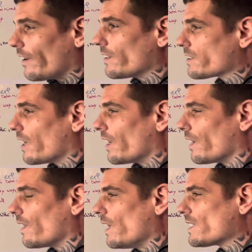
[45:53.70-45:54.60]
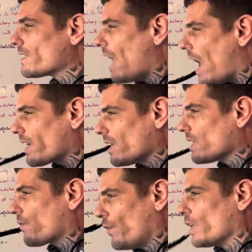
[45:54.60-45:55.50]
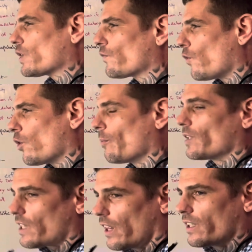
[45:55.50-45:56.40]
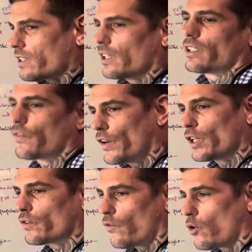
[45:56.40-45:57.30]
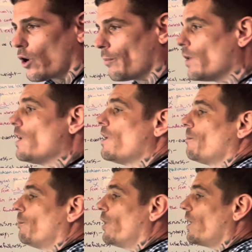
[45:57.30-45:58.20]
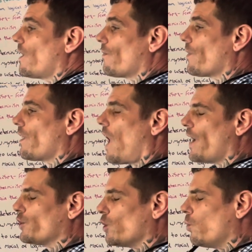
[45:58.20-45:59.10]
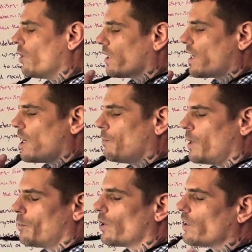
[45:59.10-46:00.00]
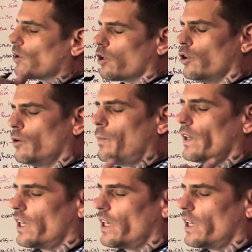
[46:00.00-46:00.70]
it's not in its finished form until it's in its finished form. But I do want to keep people in the loop and